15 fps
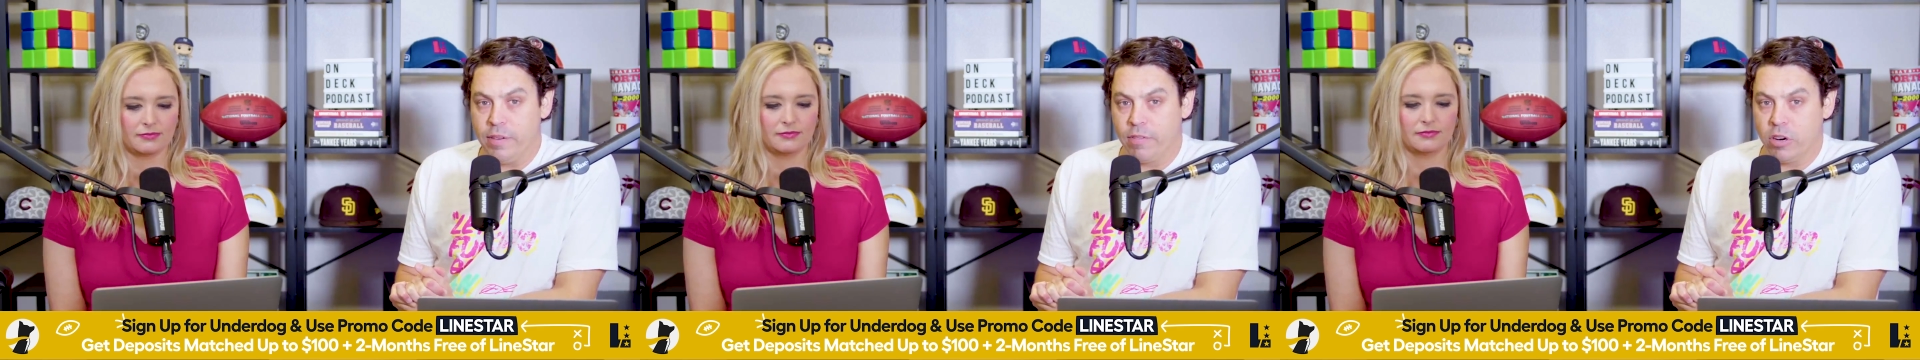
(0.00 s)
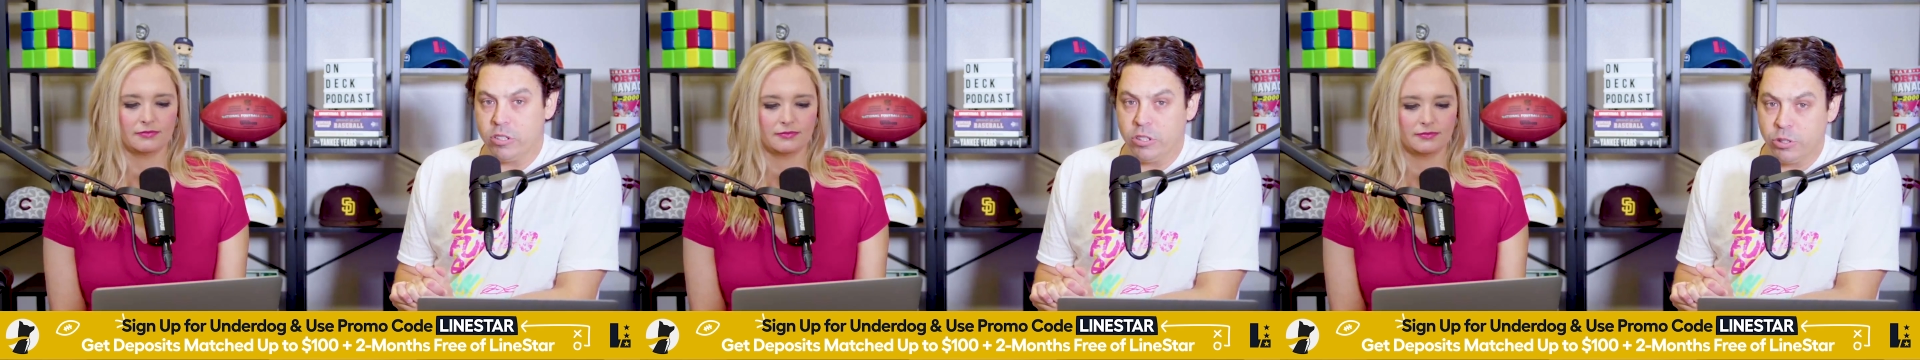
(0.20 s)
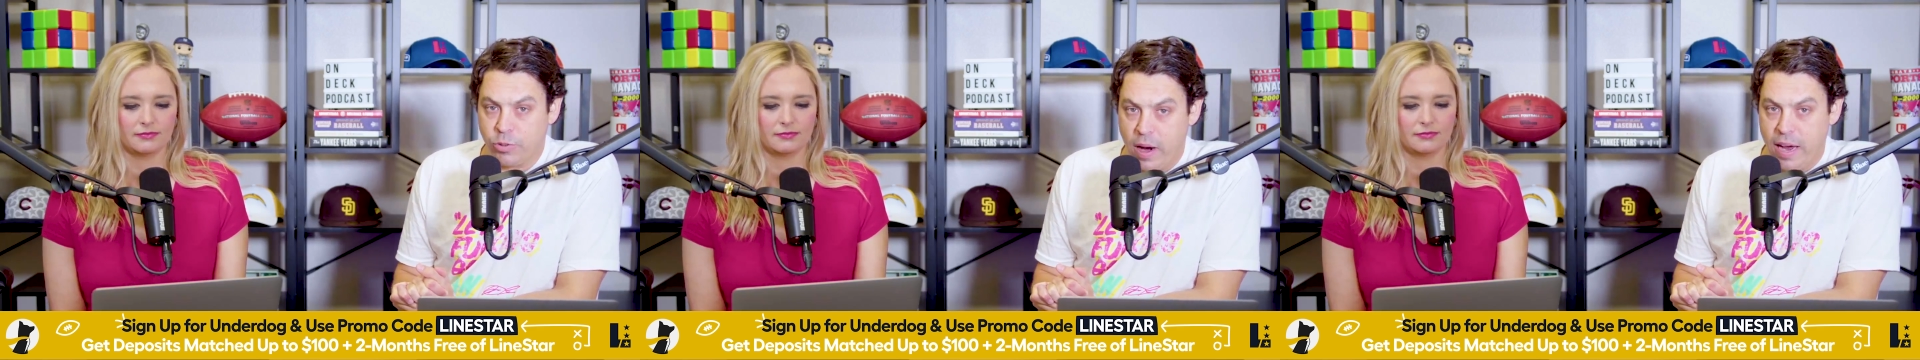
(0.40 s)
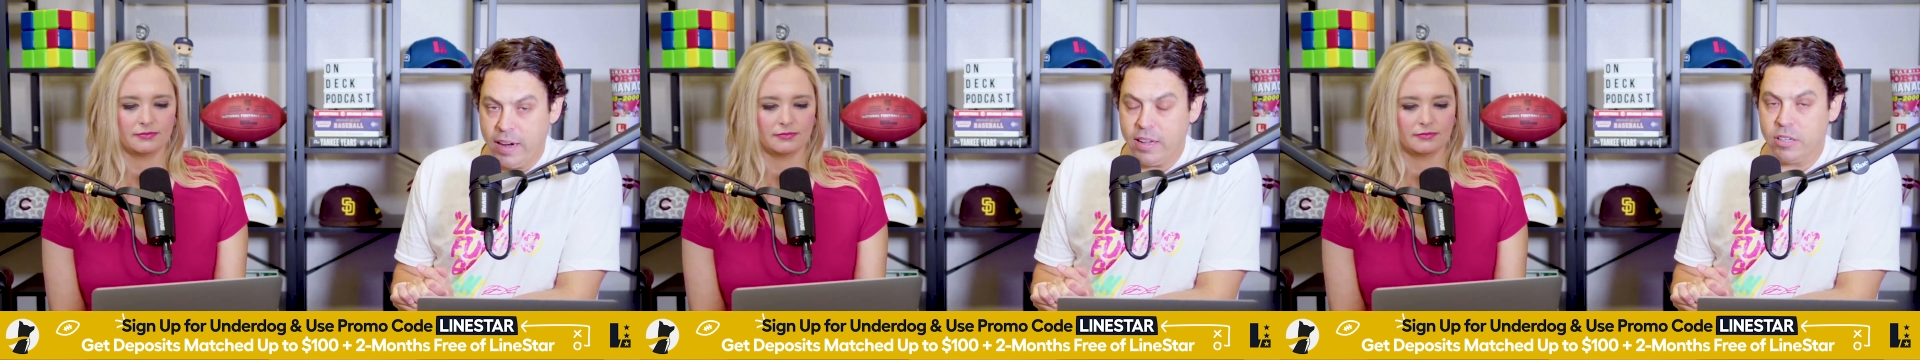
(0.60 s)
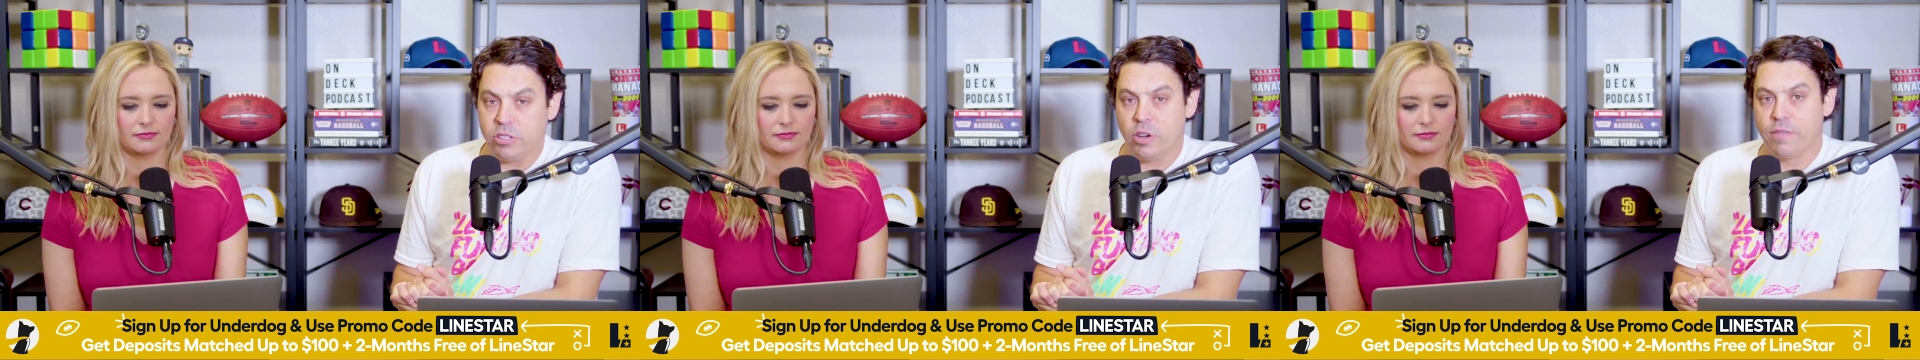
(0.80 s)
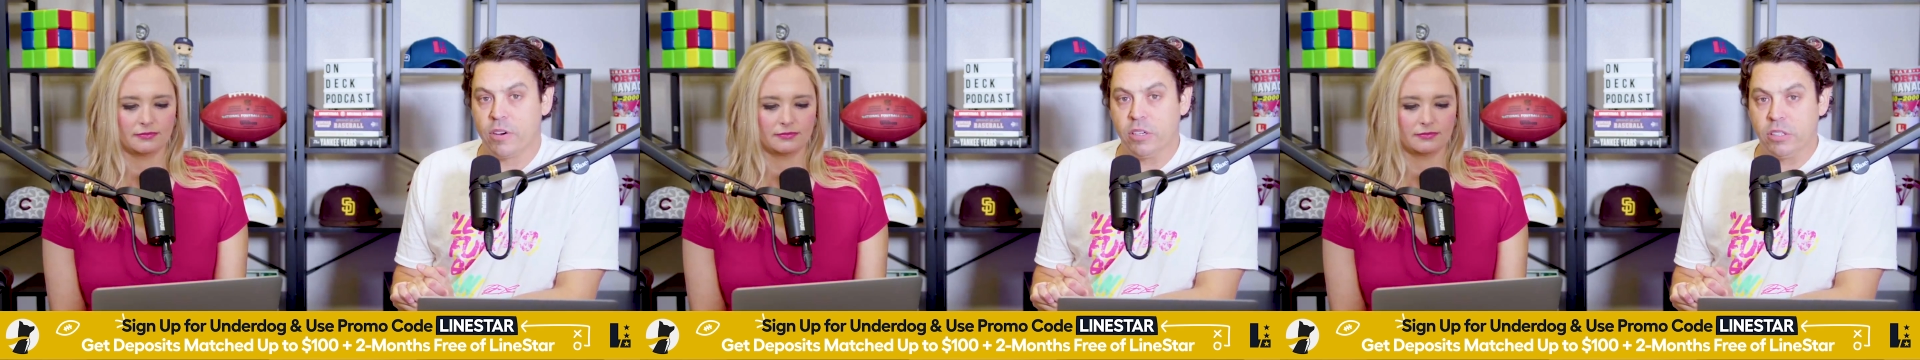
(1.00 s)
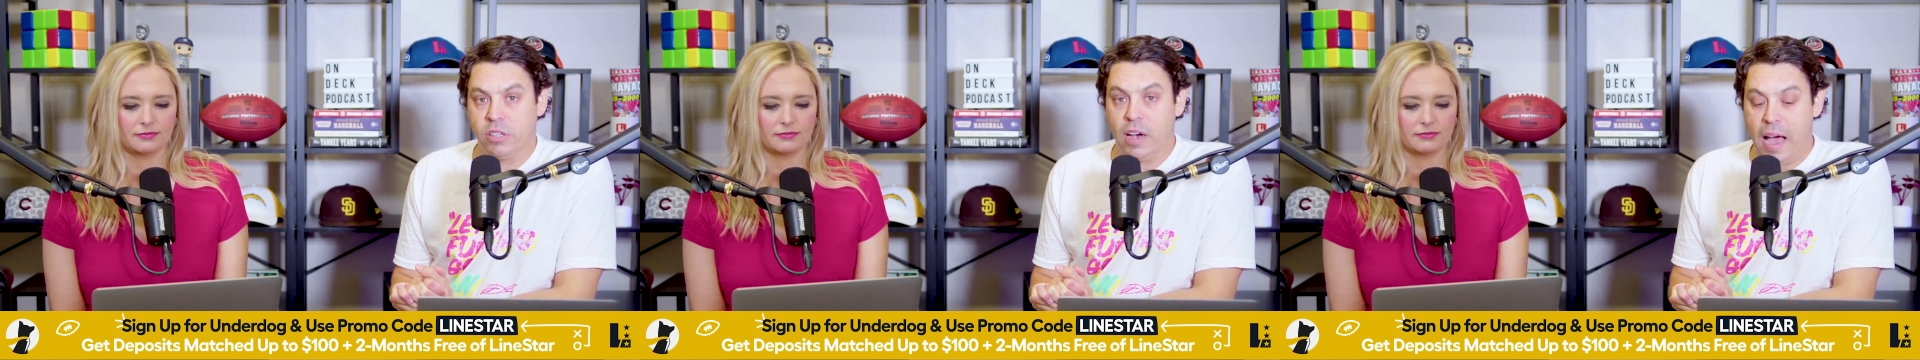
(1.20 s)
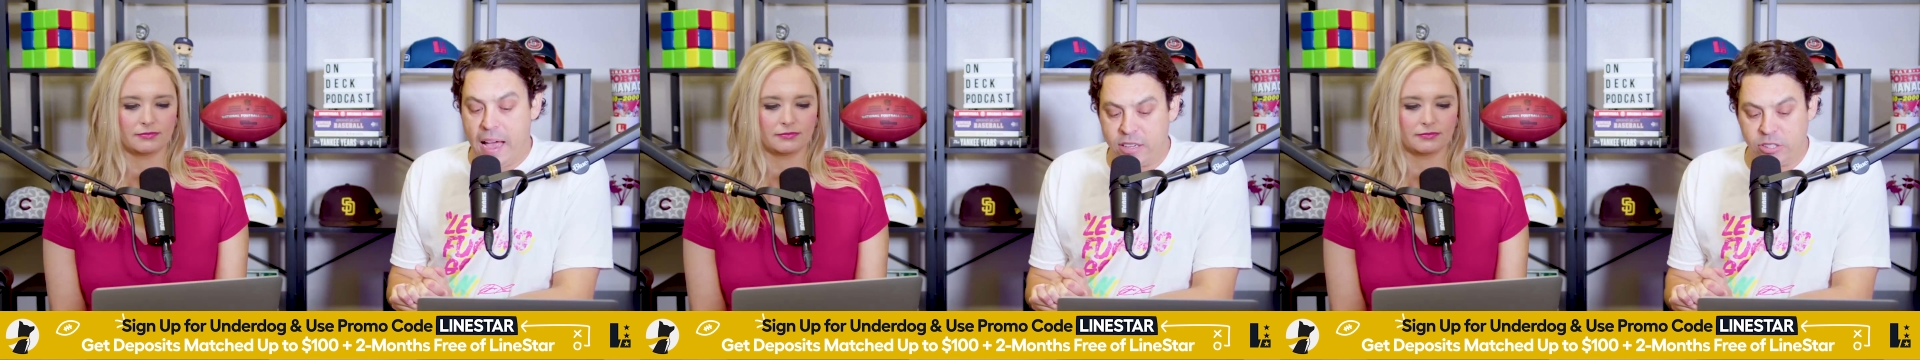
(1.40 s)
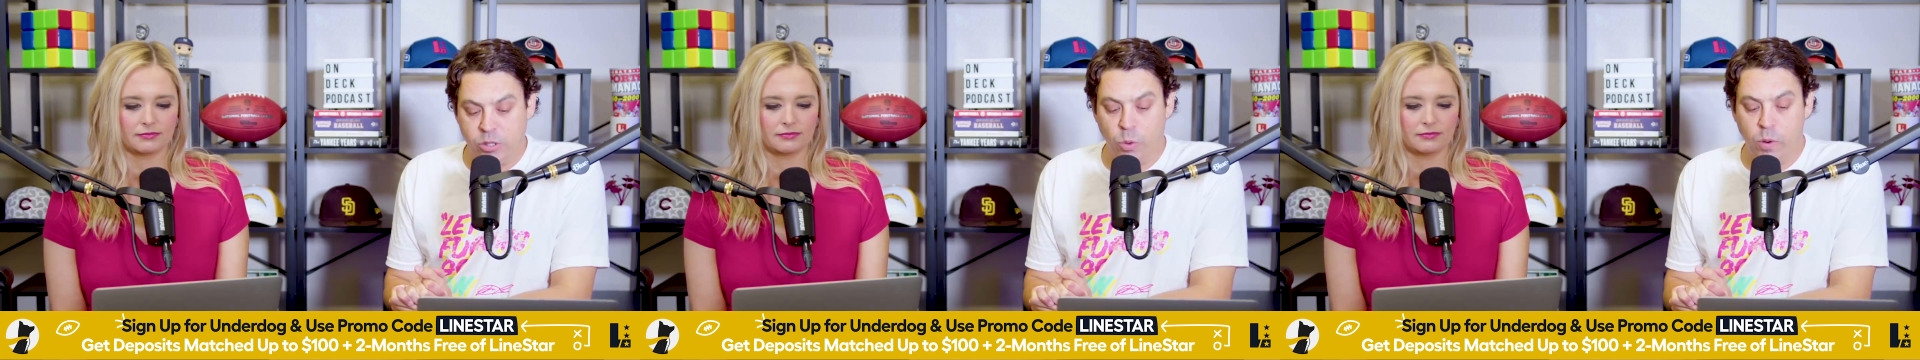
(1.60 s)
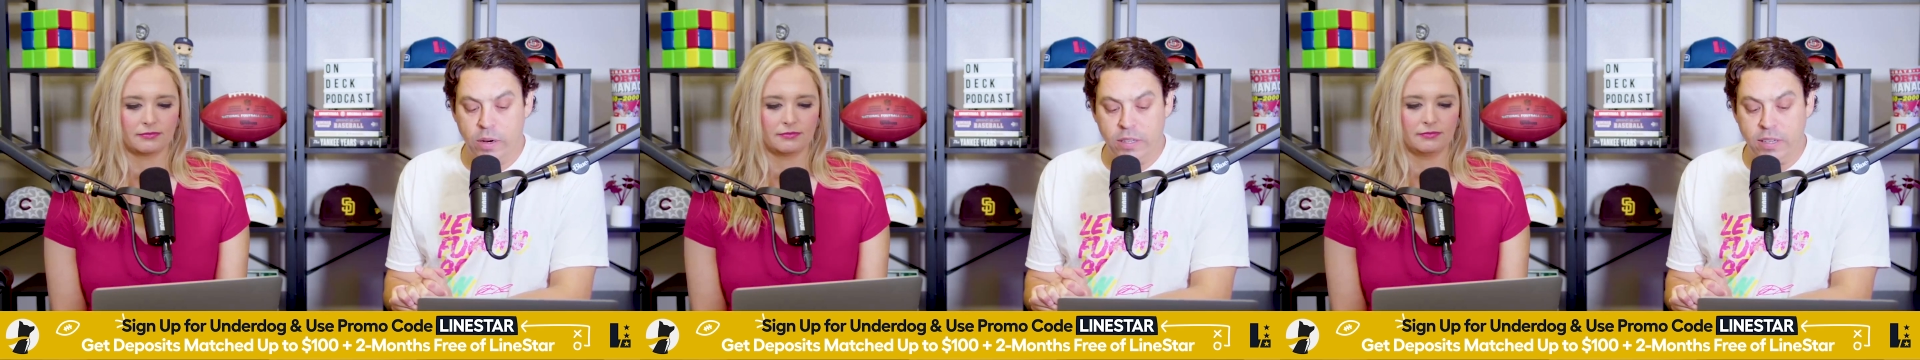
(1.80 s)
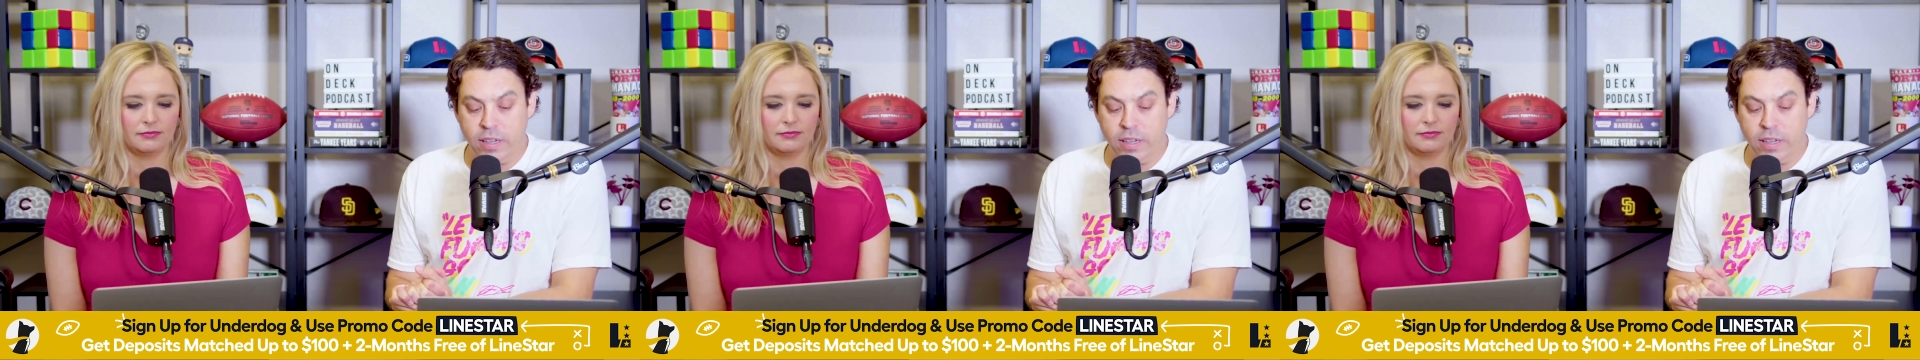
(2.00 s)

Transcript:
Speaker 1: versus righties over his last 20